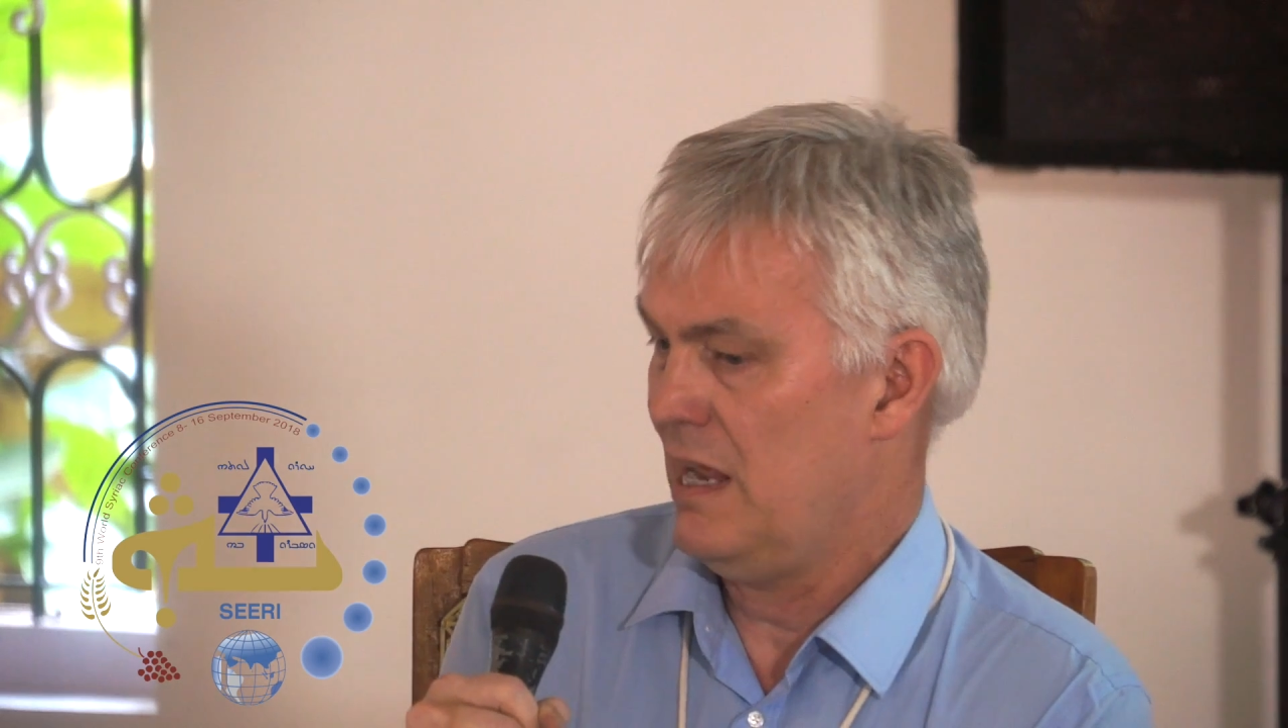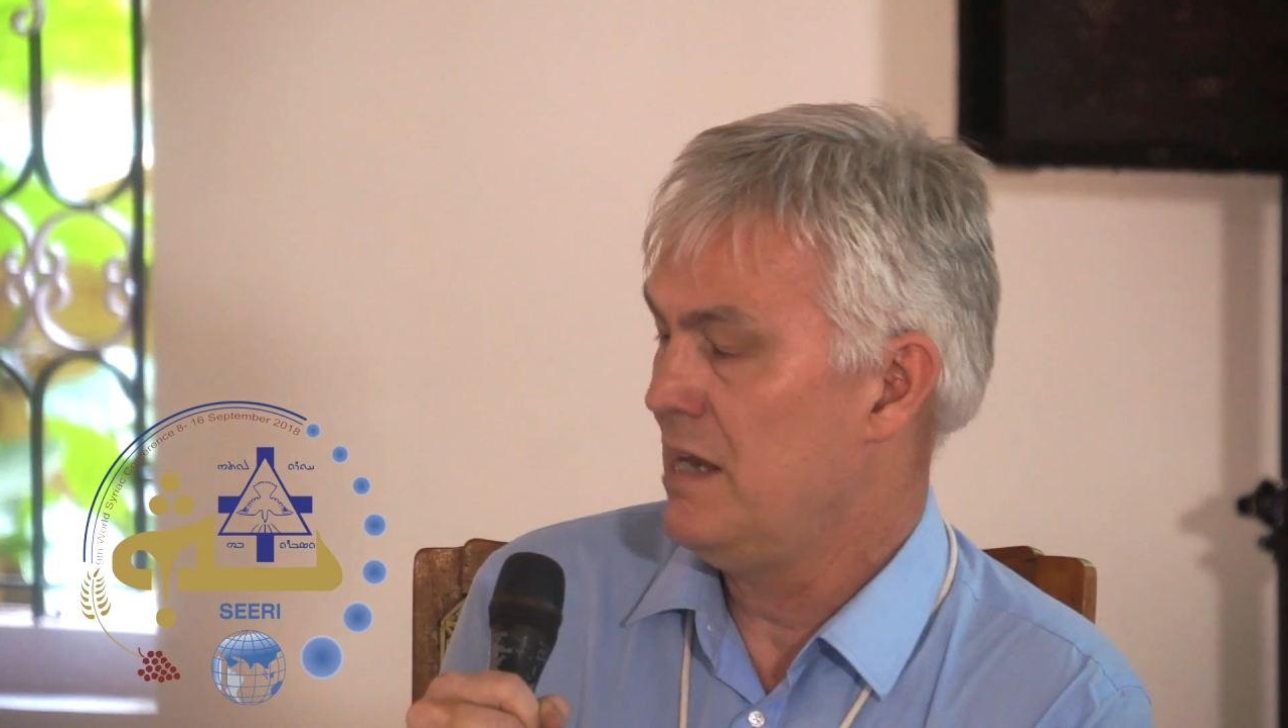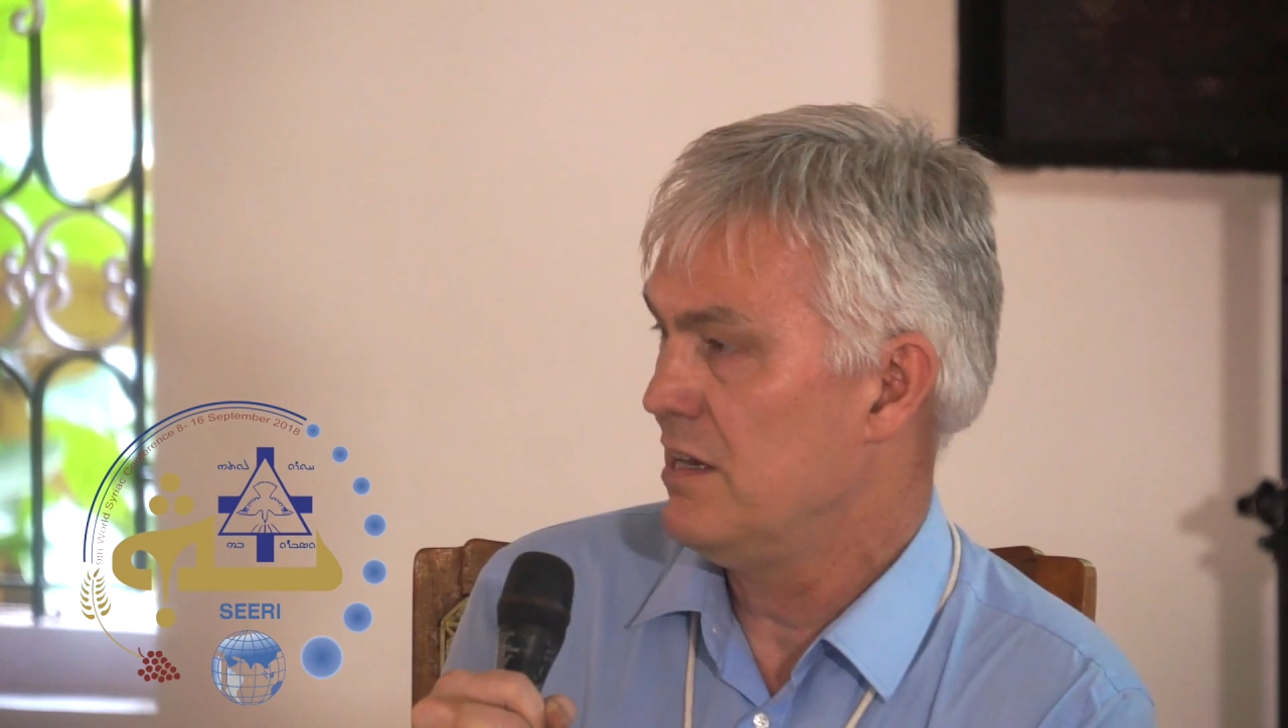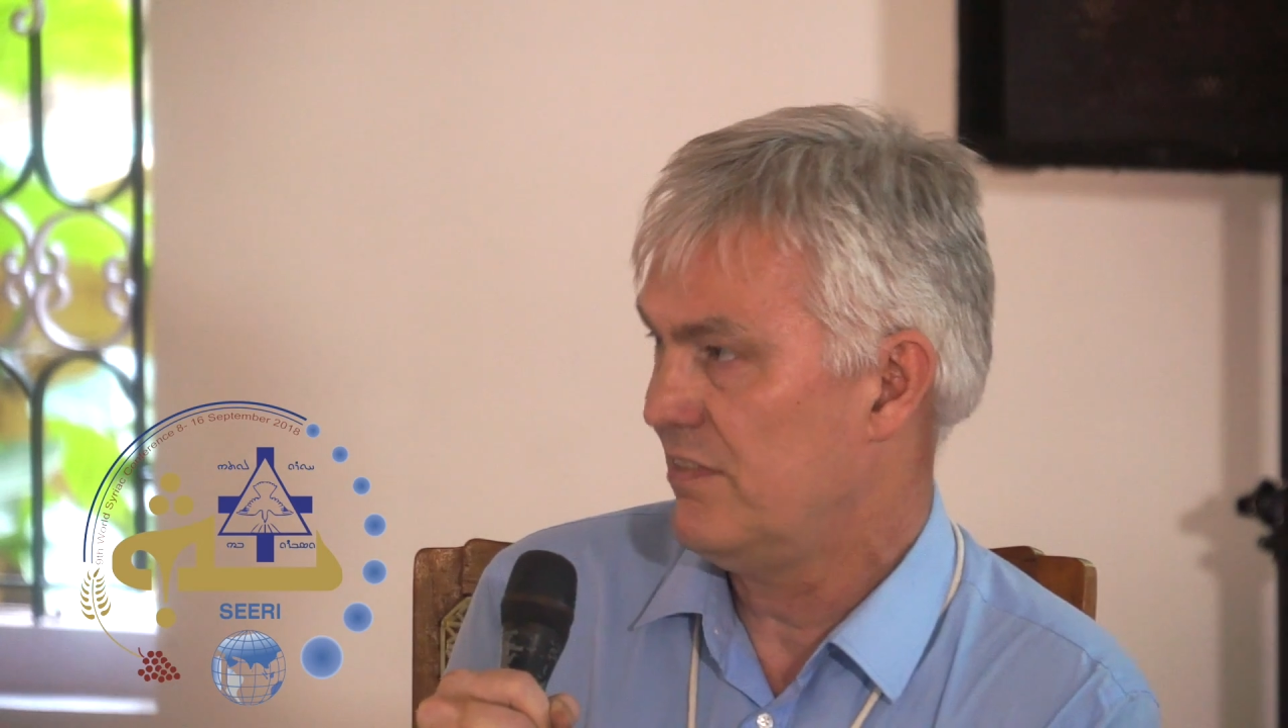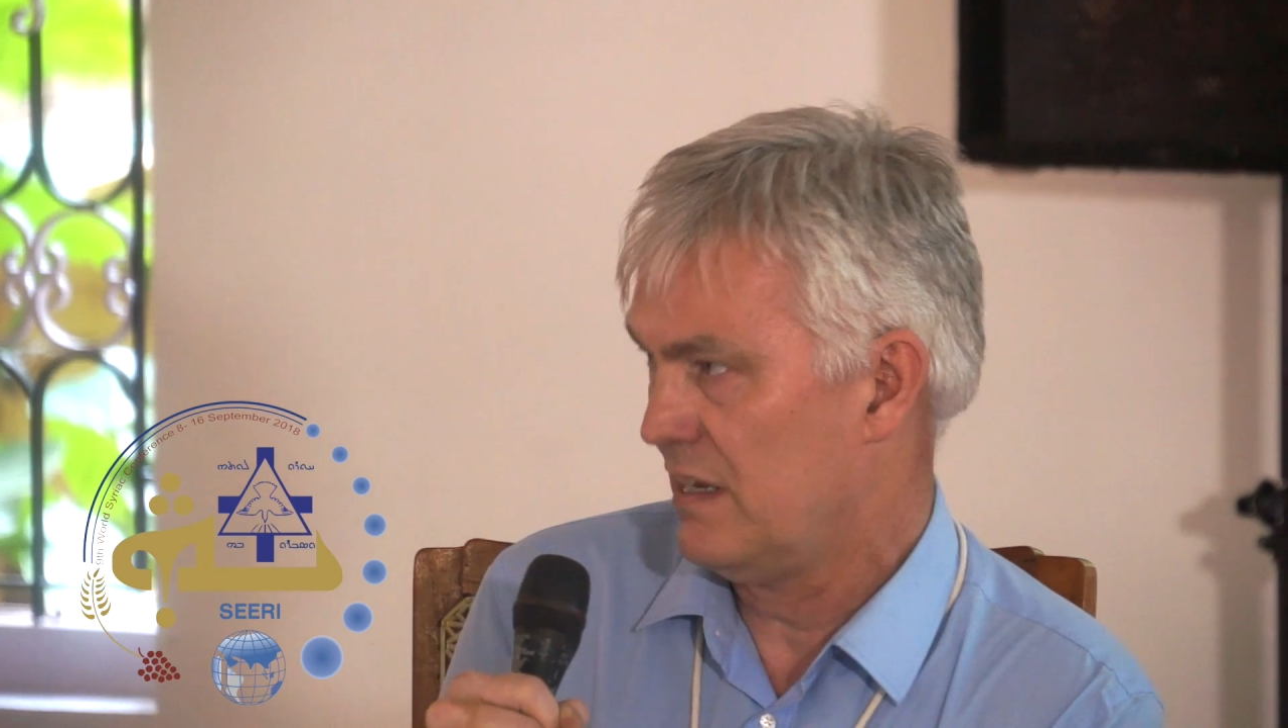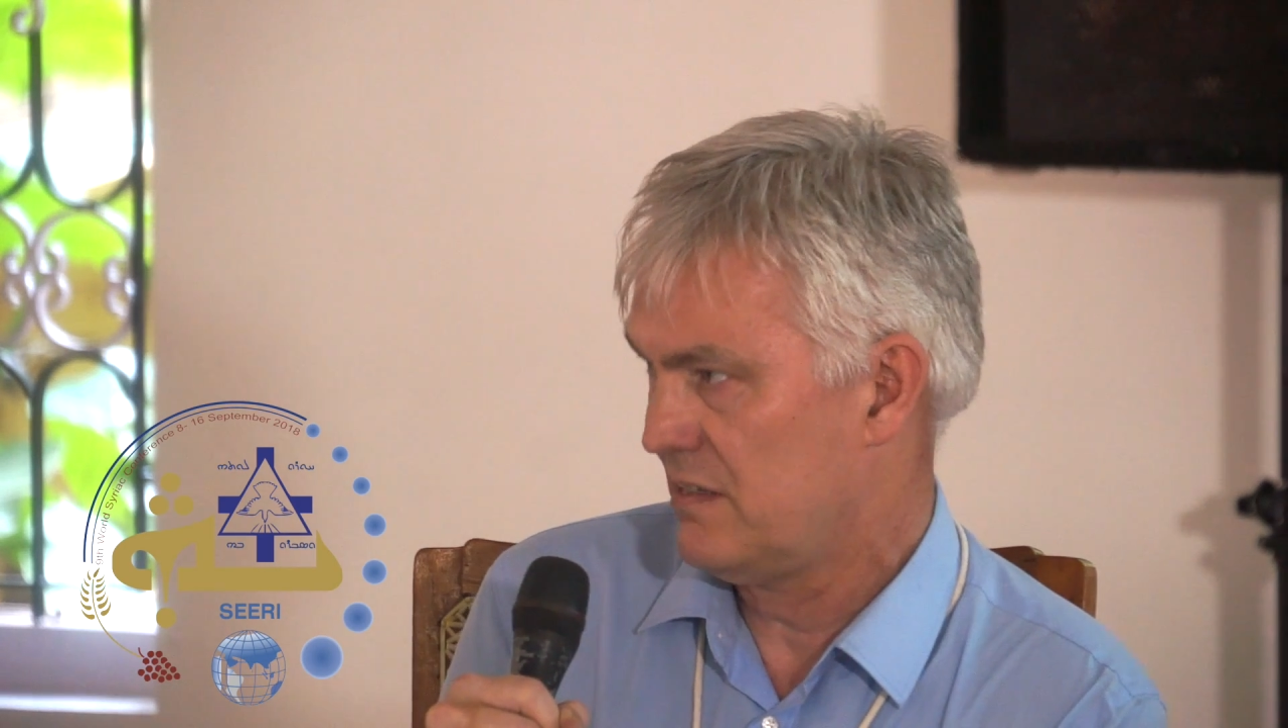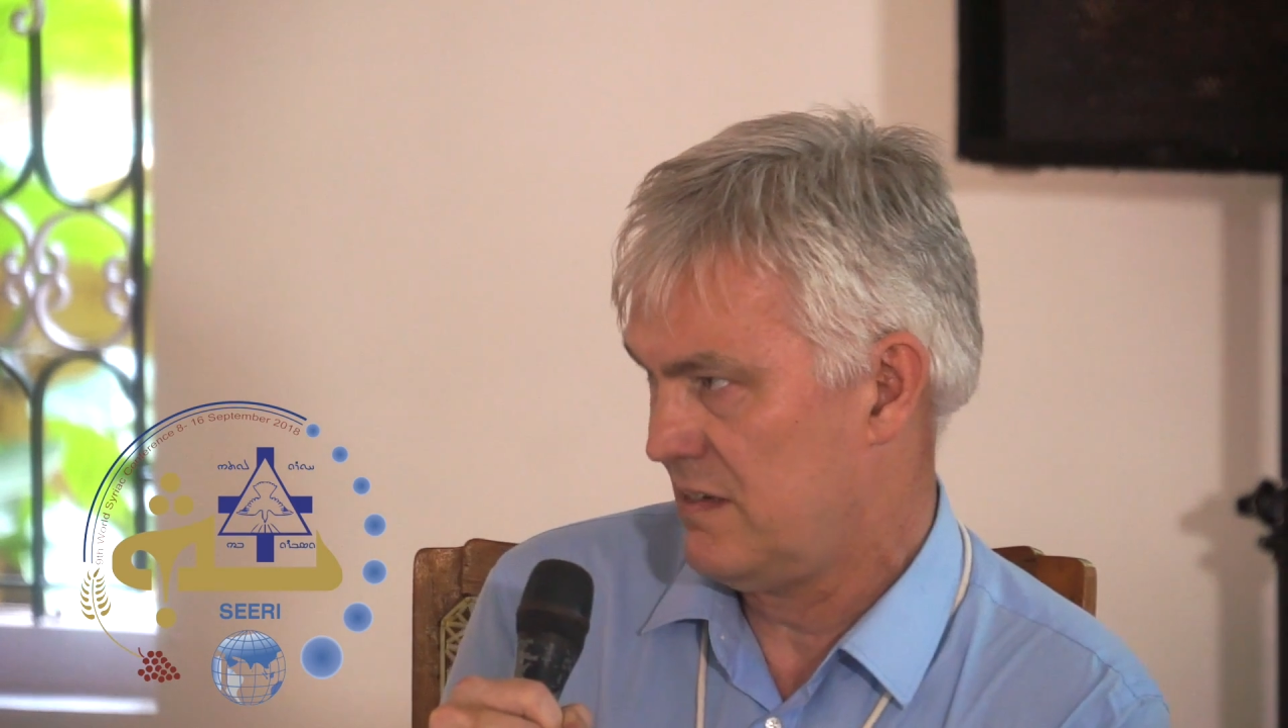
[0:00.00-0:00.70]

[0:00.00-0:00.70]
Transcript: in the 6th